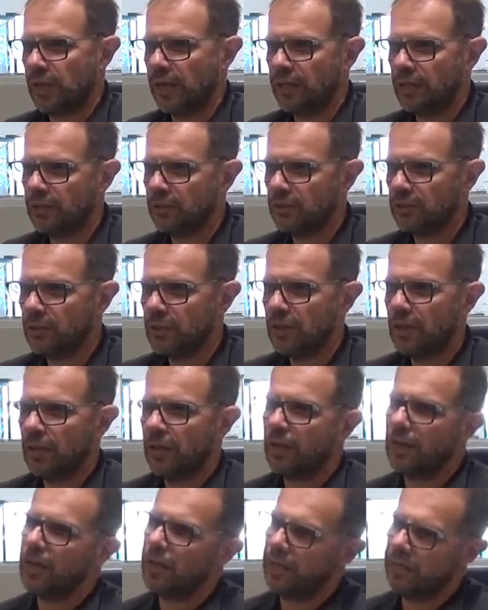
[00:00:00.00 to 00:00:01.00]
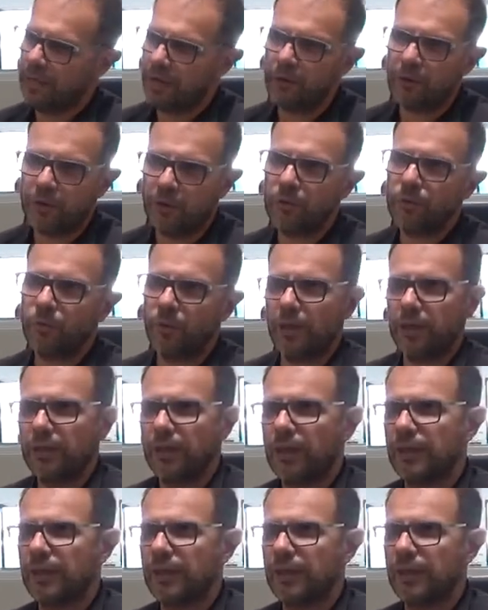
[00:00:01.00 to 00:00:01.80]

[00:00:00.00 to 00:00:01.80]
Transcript: icon in our own way.